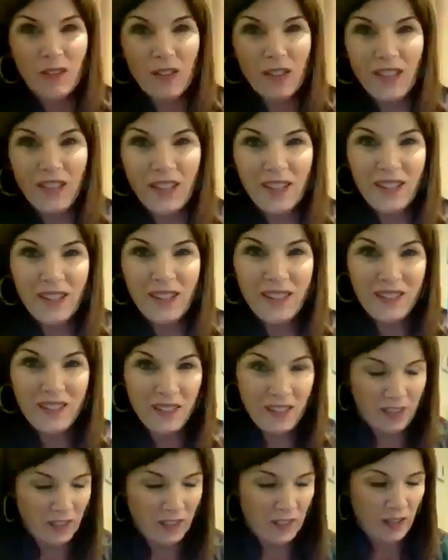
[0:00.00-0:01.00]

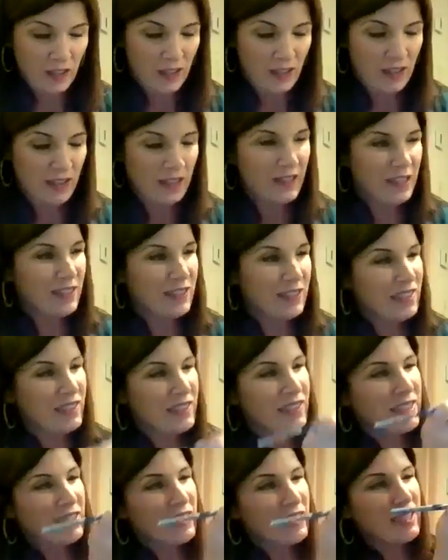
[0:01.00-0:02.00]
Ears, he's
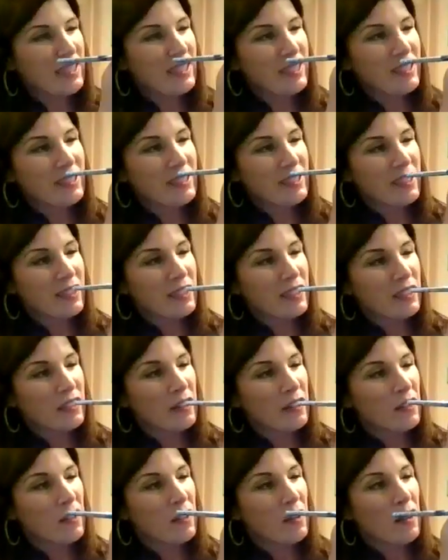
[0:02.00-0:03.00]
looking cute.
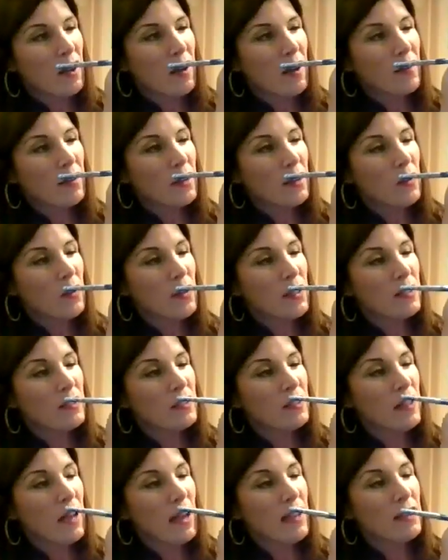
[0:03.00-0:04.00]
I'm gonna go
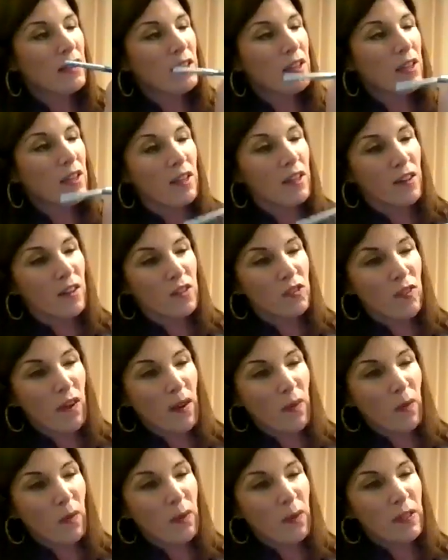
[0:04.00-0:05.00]
inside the ears,
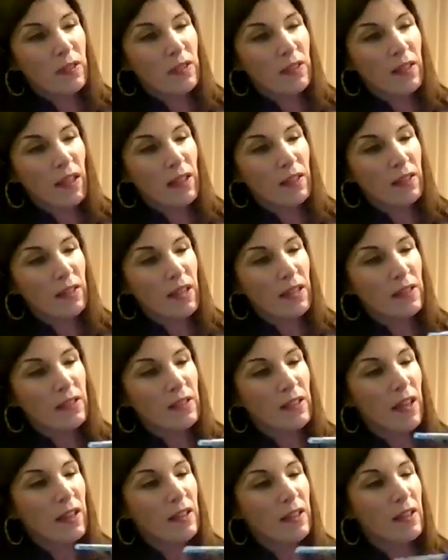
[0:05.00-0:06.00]
right where we did that light
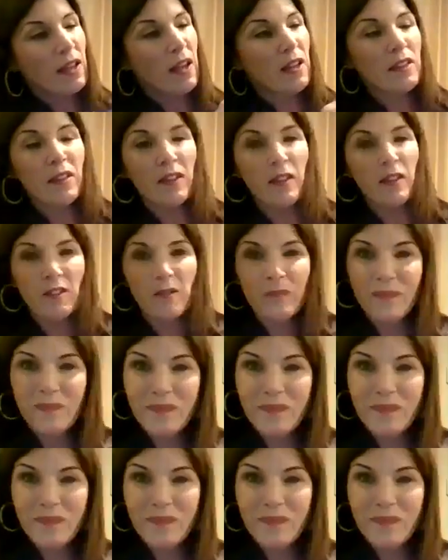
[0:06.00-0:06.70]
tan color.